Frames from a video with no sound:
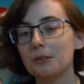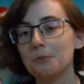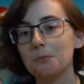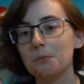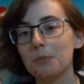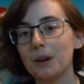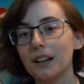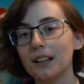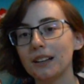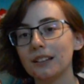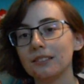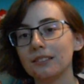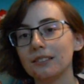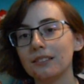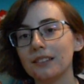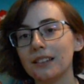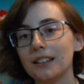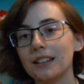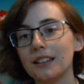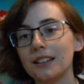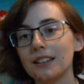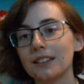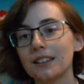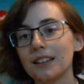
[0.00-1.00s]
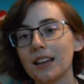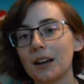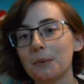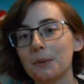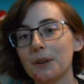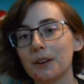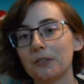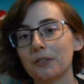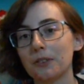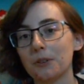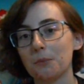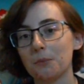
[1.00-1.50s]
but it is
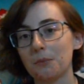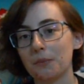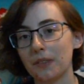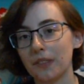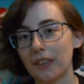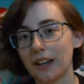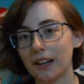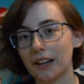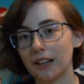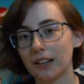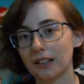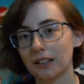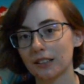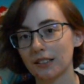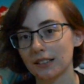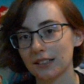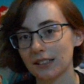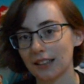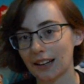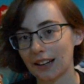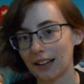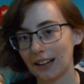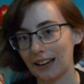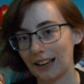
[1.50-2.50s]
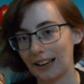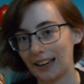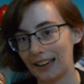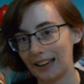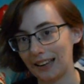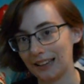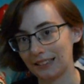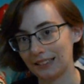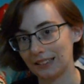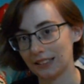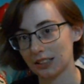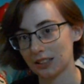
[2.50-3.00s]
coming from their
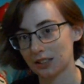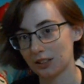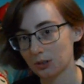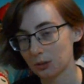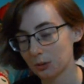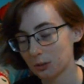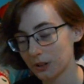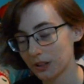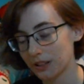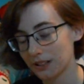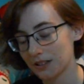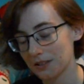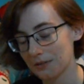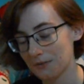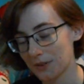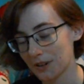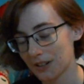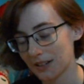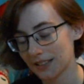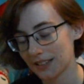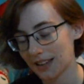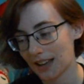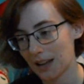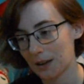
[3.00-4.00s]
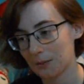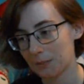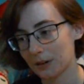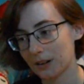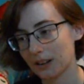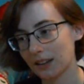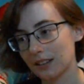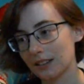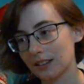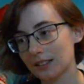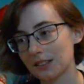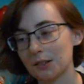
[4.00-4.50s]
second-hand stories of what is
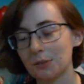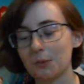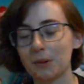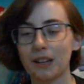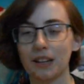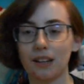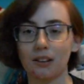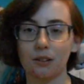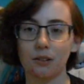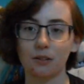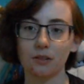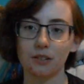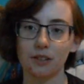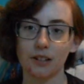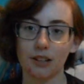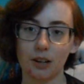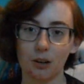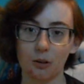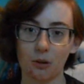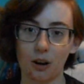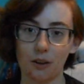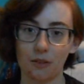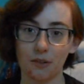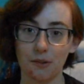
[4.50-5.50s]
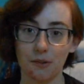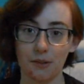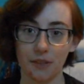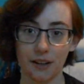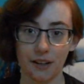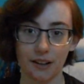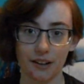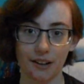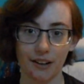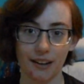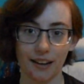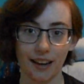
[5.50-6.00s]
happening, so we can only go off of
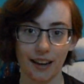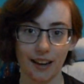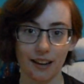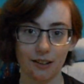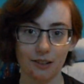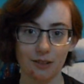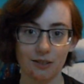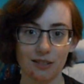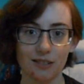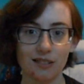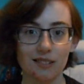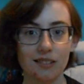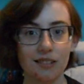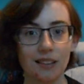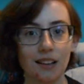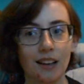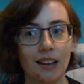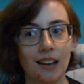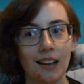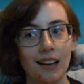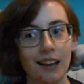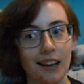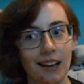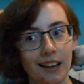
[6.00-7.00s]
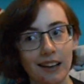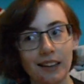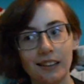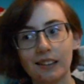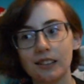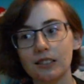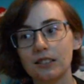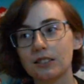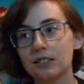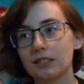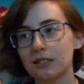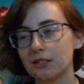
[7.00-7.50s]
their accounts and
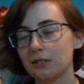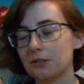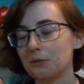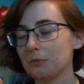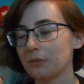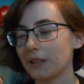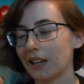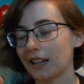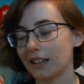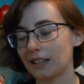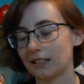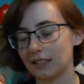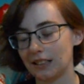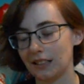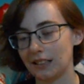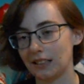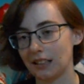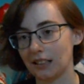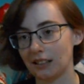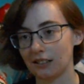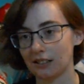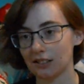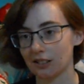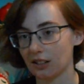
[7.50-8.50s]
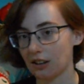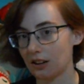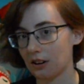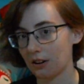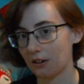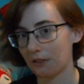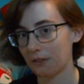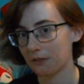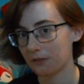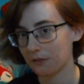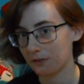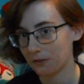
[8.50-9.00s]
assume that details
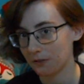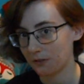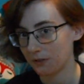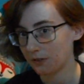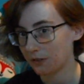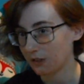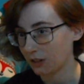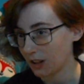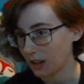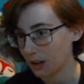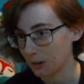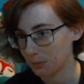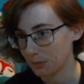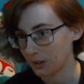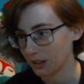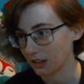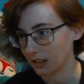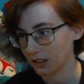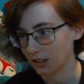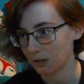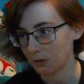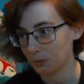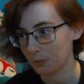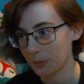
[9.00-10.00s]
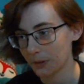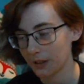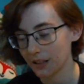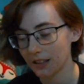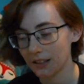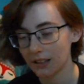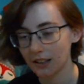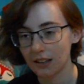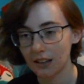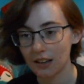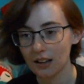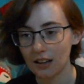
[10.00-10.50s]
are flubbed a little
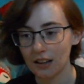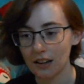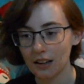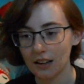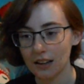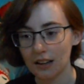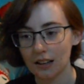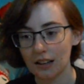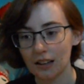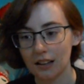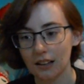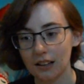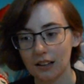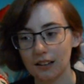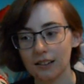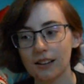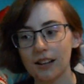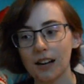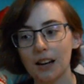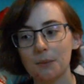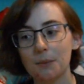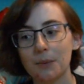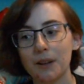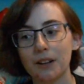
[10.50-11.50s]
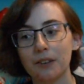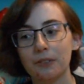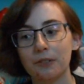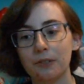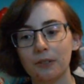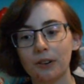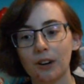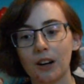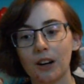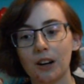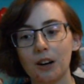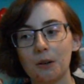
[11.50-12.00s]
bit, coming
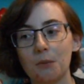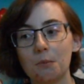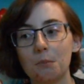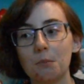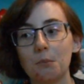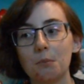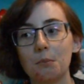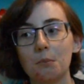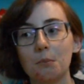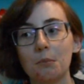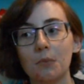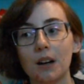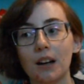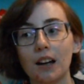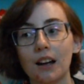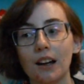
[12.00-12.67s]
from